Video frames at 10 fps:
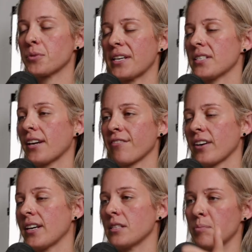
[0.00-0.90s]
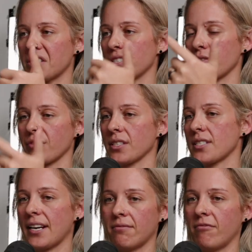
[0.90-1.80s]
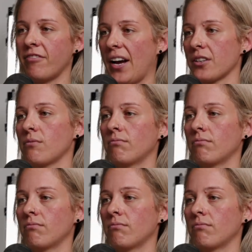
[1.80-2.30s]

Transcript: ways to get free is business and real estate. Fact.